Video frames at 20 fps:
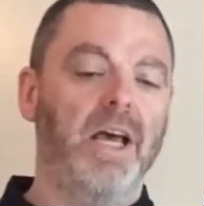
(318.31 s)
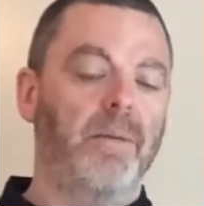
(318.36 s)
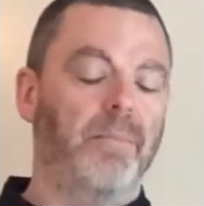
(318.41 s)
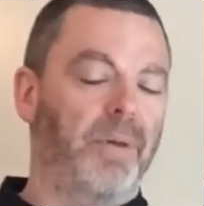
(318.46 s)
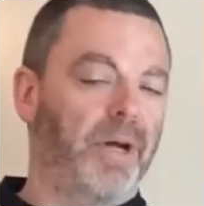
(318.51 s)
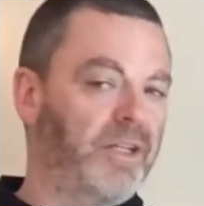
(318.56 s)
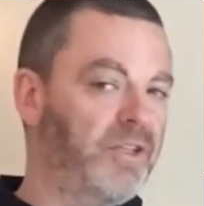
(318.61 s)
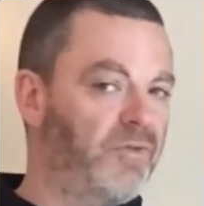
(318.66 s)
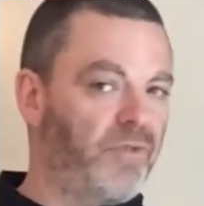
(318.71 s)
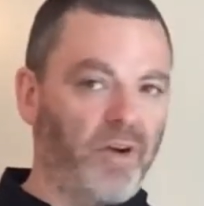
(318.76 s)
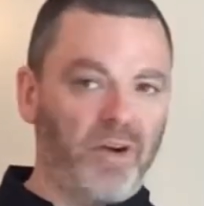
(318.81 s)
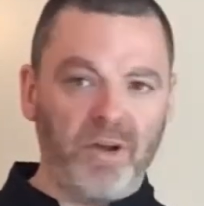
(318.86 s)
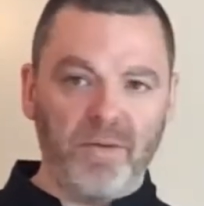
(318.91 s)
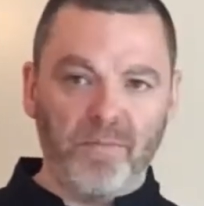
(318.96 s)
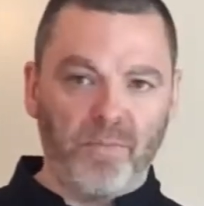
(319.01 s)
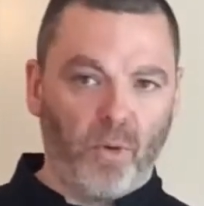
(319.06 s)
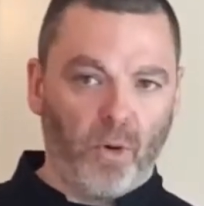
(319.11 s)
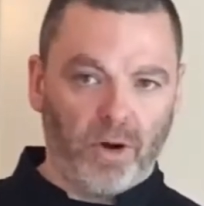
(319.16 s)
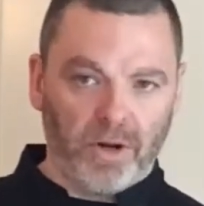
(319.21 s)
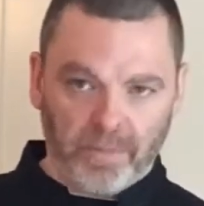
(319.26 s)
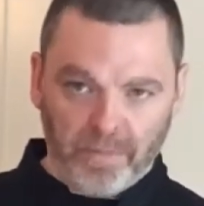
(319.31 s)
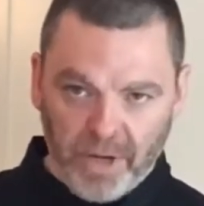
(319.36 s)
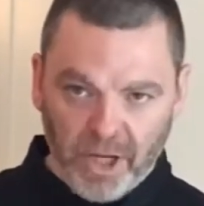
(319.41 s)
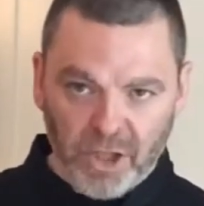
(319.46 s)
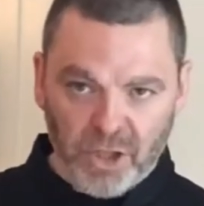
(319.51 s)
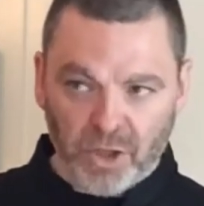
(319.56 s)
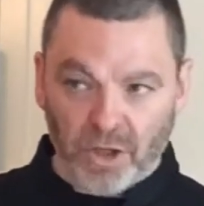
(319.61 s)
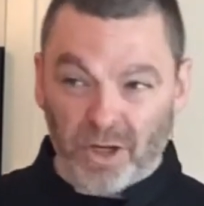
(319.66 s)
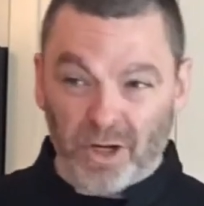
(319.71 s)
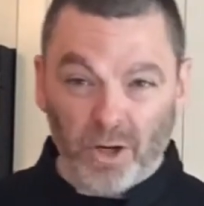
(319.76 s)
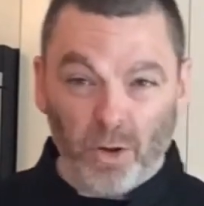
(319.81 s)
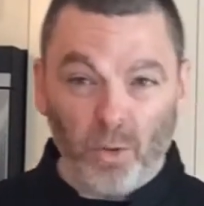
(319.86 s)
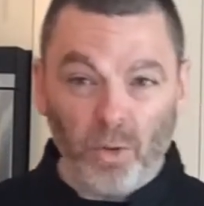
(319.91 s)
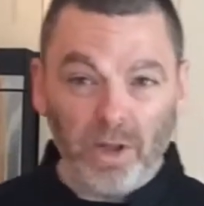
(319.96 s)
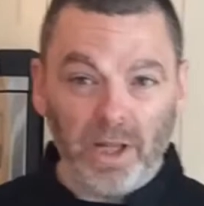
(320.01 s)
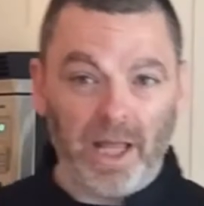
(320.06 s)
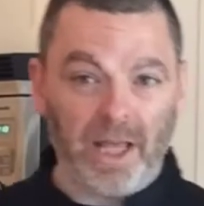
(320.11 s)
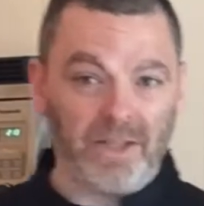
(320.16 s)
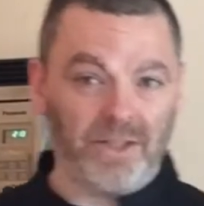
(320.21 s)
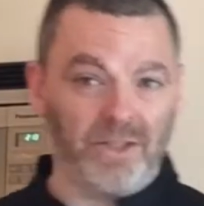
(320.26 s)
But it's very important, make sure, no
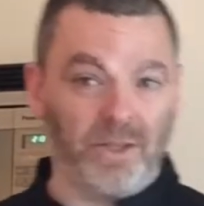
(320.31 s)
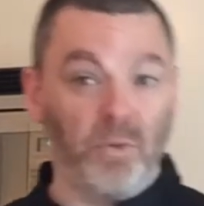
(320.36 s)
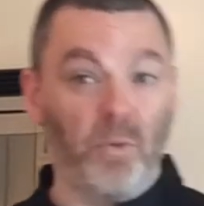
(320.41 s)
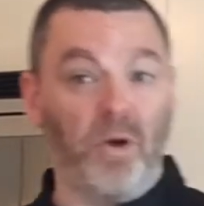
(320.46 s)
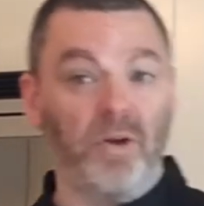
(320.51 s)
less than